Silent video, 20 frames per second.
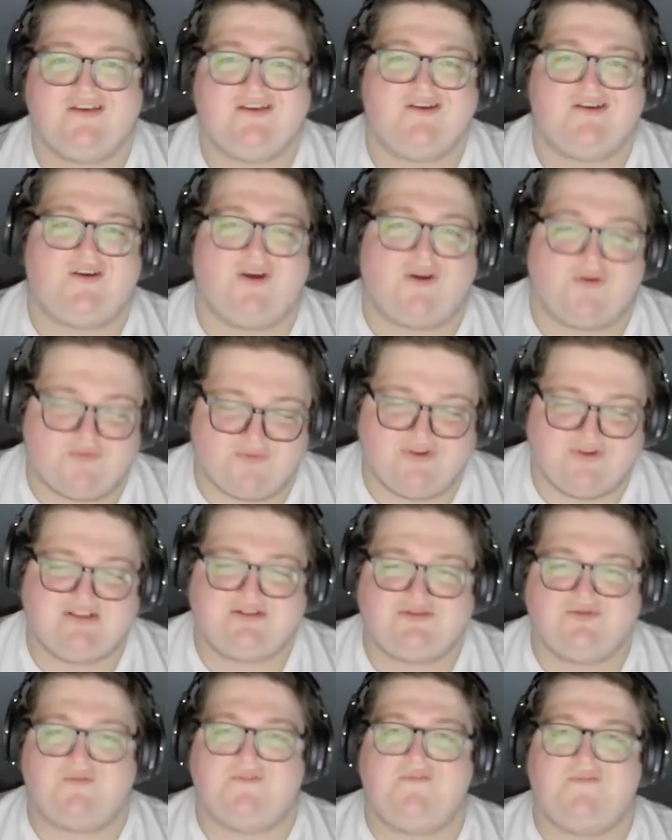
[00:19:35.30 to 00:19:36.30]
our
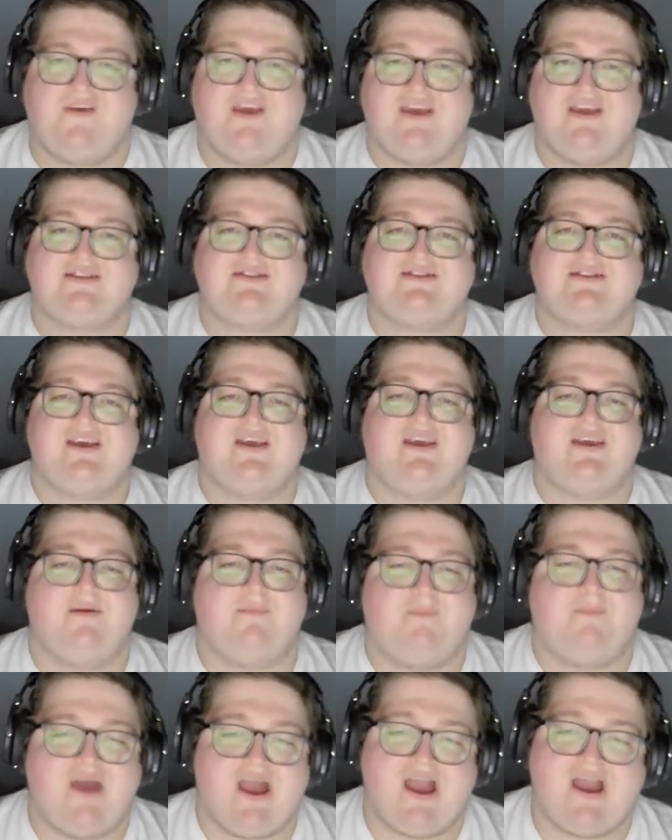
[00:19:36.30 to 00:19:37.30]
retool phase, and
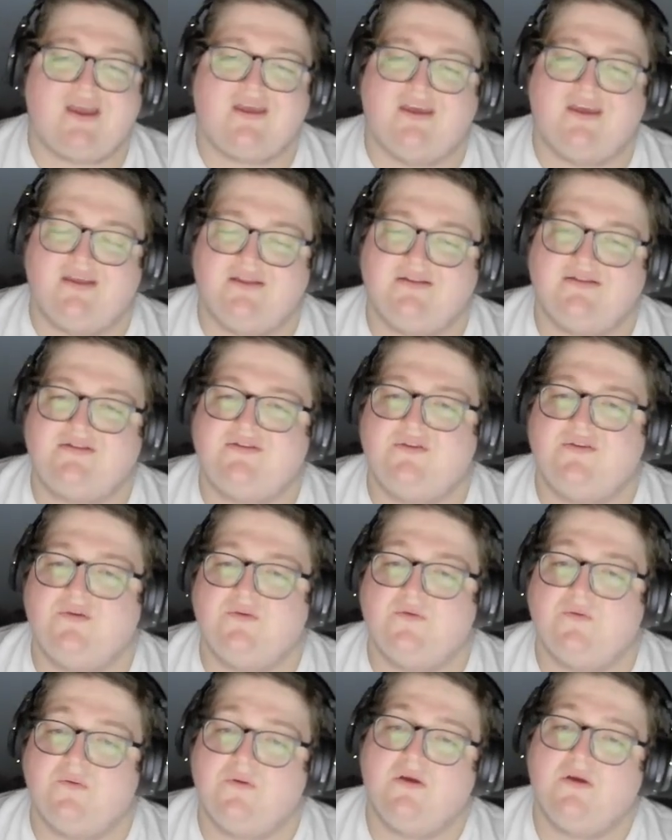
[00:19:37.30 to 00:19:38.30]
get back
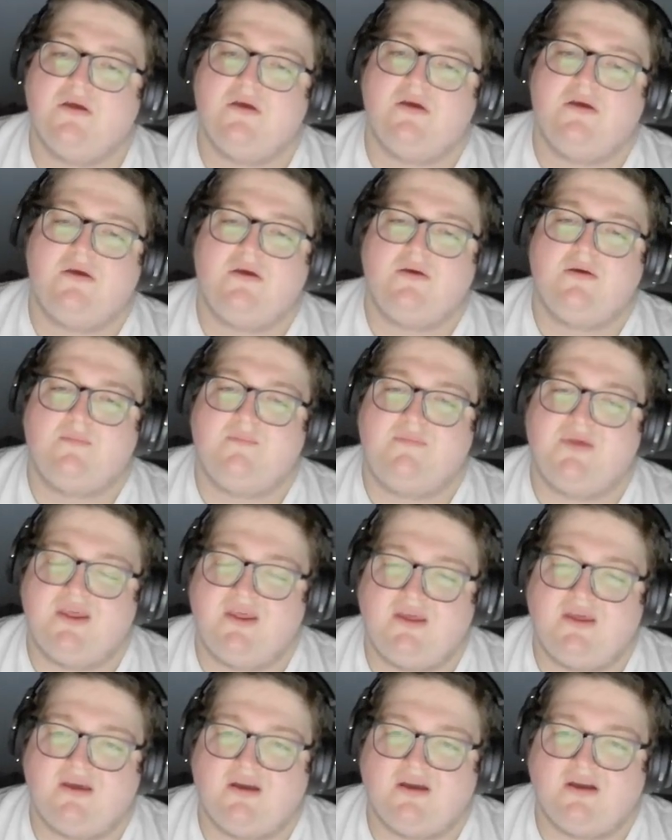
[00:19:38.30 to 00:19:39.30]
into
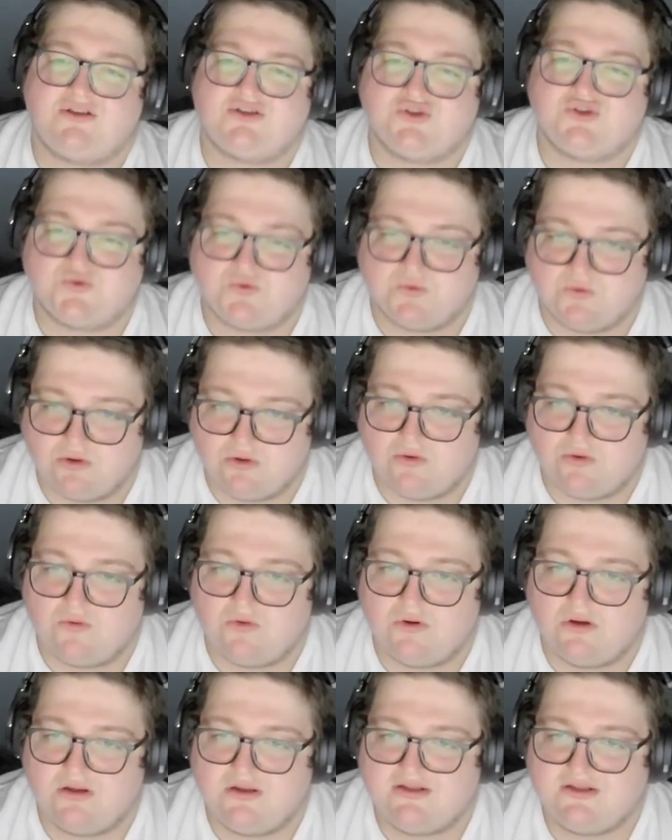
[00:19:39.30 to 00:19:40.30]
being a
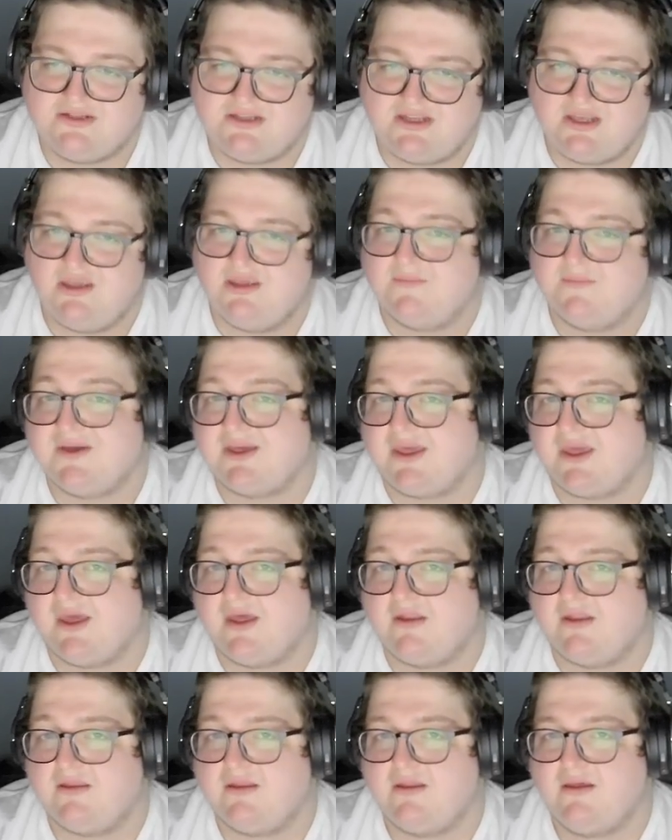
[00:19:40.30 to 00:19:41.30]
true team
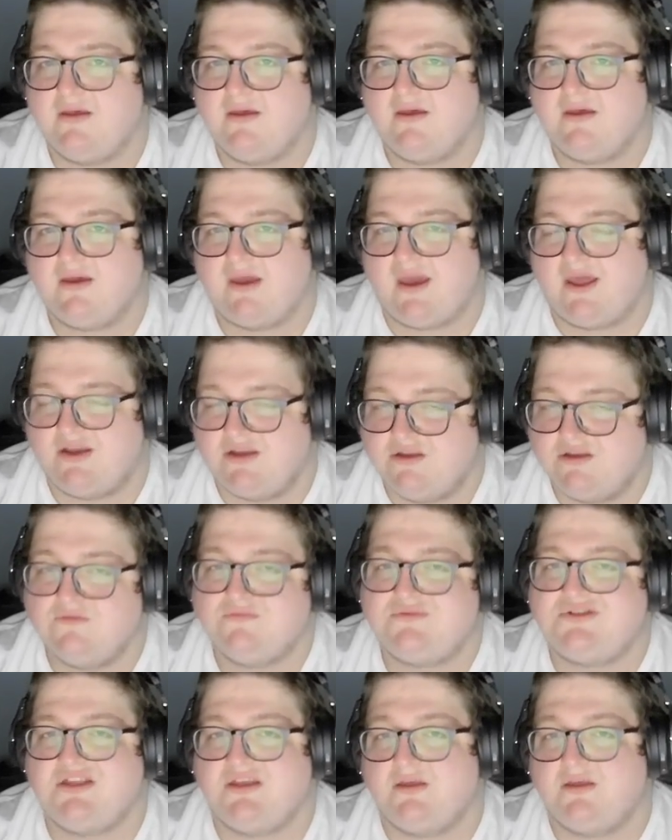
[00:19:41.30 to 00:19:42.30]
again and a new
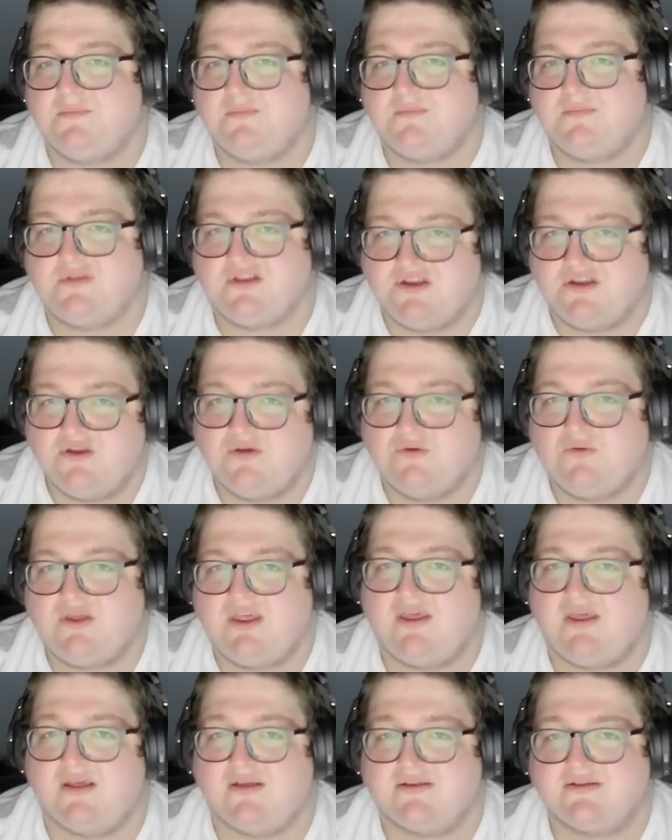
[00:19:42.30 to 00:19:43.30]
team, the new
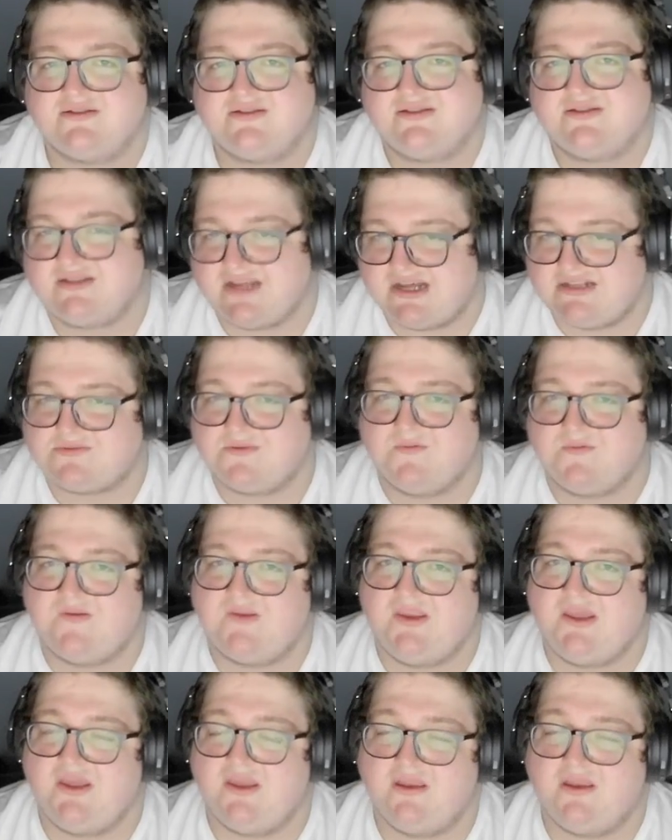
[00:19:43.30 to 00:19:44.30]
Kings. That's what we
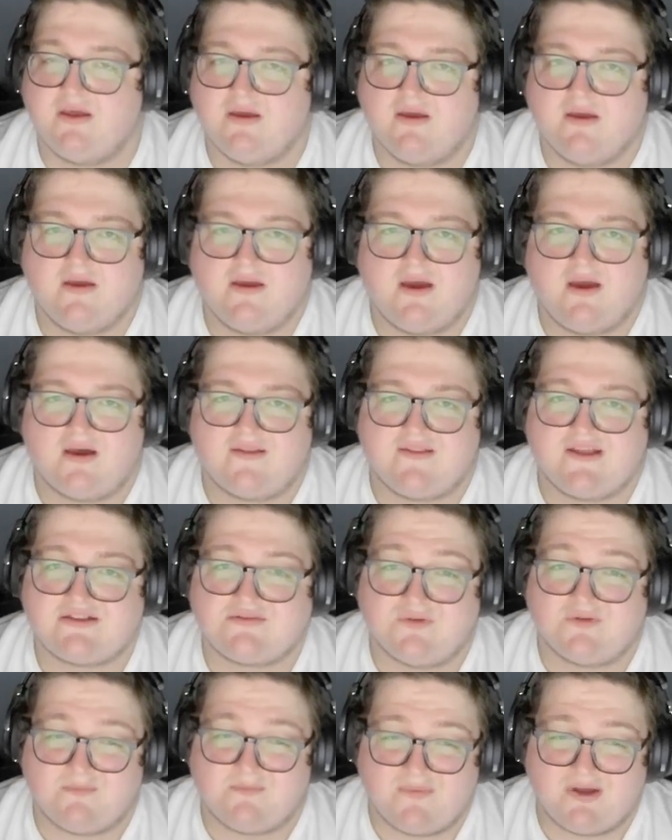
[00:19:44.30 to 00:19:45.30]
need. And
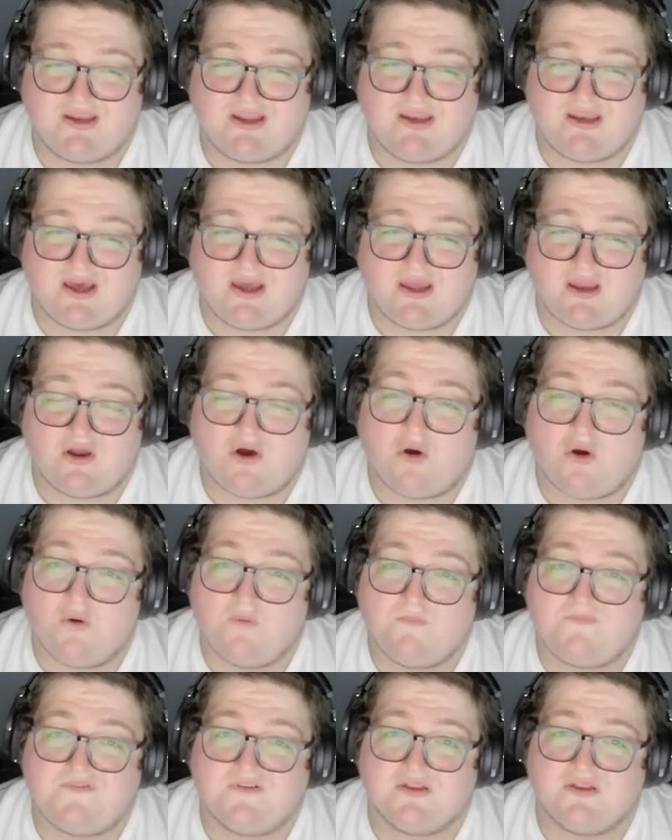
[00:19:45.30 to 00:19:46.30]
that's what Monday night
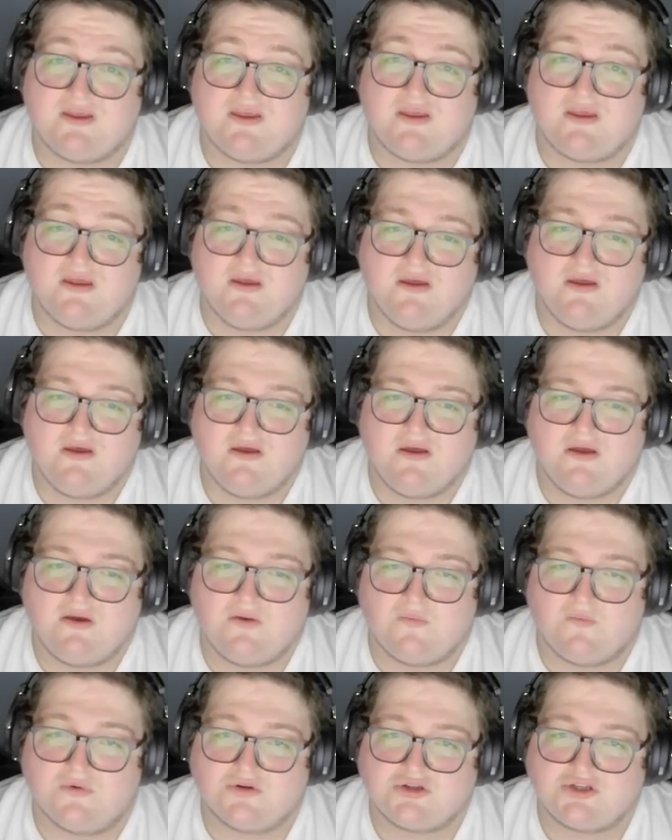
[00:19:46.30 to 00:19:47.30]
hopefully
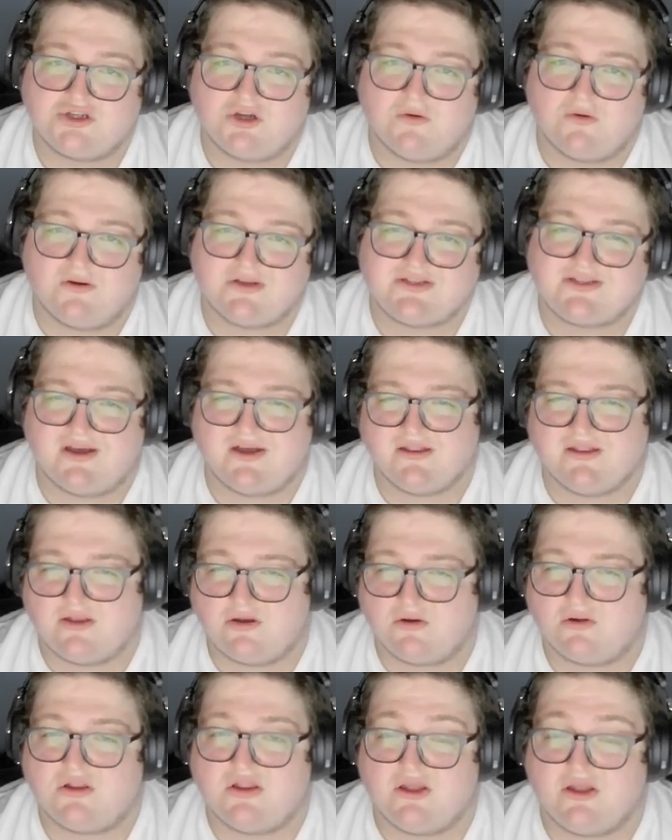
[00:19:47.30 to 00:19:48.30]
will show us a
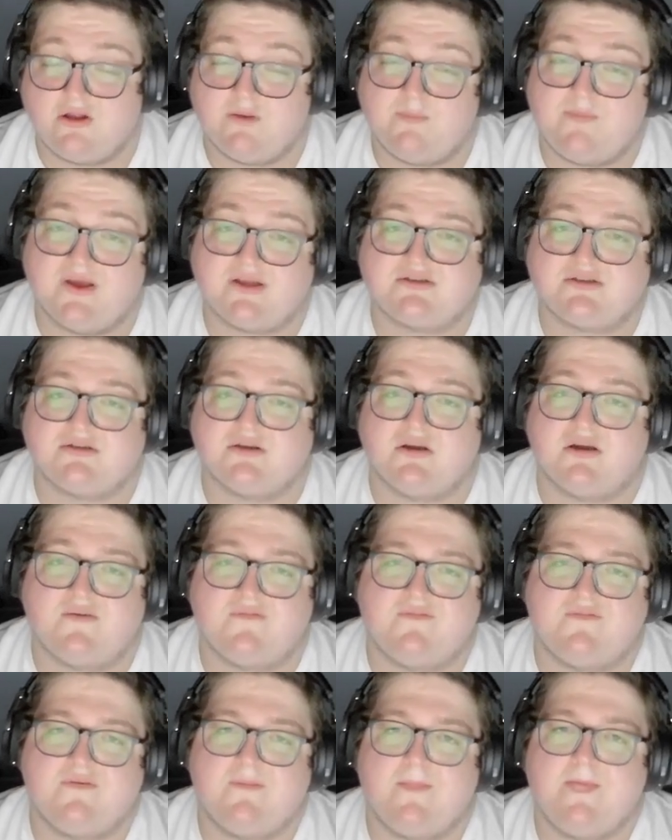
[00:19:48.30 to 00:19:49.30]
little clearer picture of.